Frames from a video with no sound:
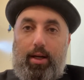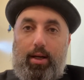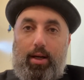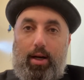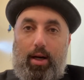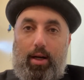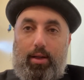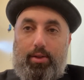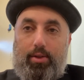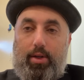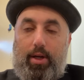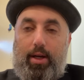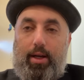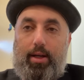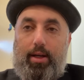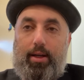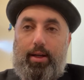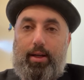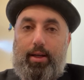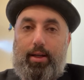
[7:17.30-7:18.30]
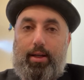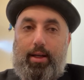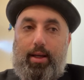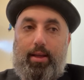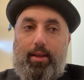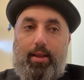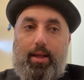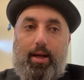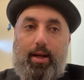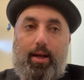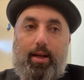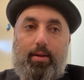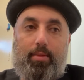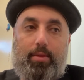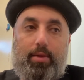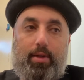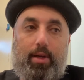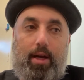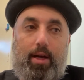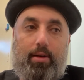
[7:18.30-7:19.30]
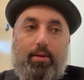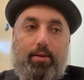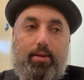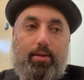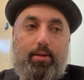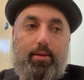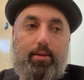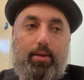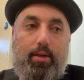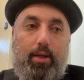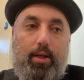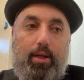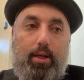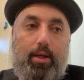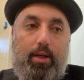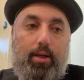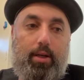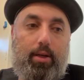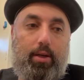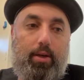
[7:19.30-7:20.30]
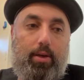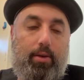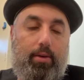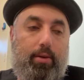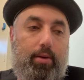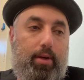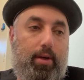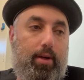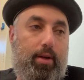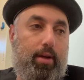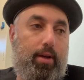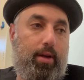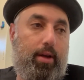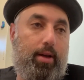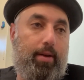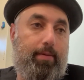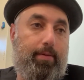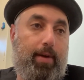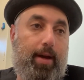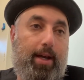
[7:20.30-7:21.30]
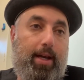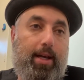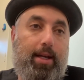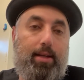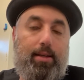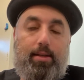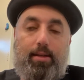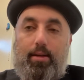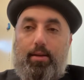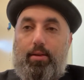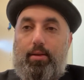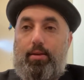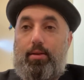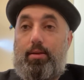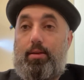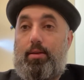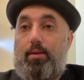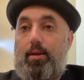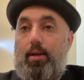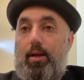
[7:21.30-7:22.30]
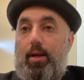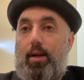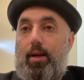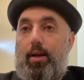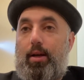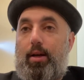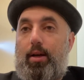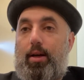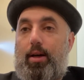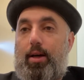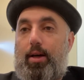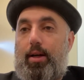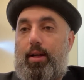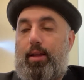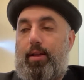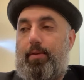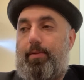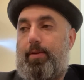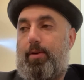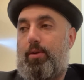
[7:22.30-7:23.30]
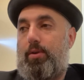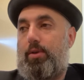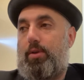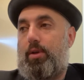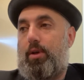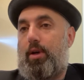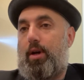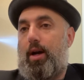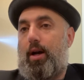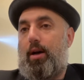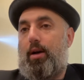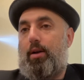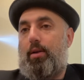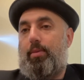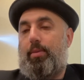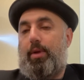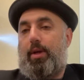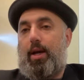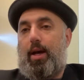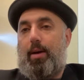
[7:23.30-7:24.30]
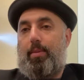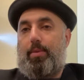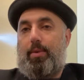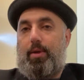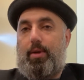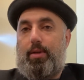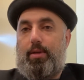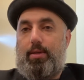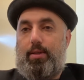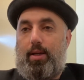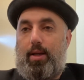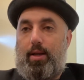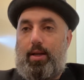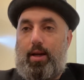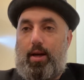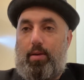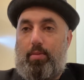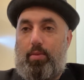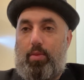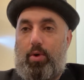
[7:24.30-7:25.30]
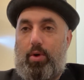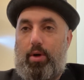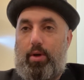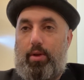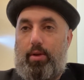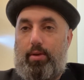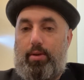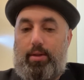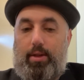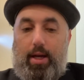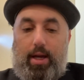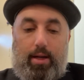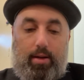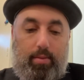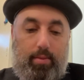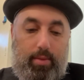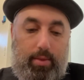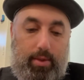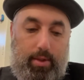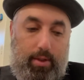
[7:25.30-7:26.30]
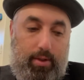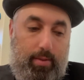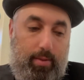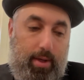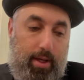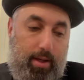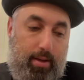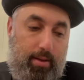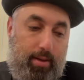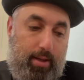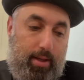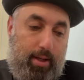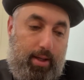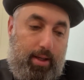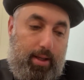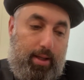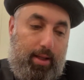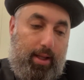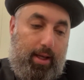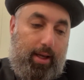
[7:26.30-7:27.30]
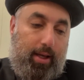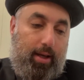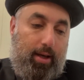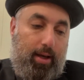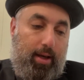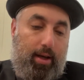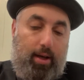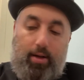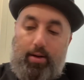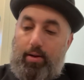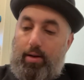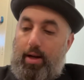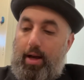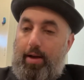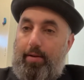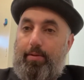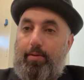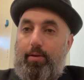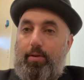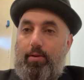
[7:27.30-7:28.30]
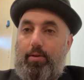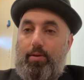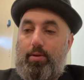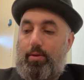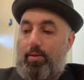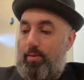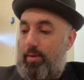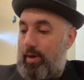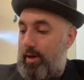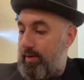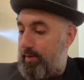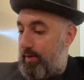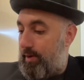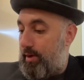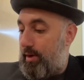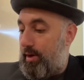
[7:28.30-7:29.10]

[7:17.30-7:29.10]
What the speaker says: I'll try to get that item out to you. And if I get deals in the future, I'll be happy to send out more of those items as well, like 100 iPhones or whatever.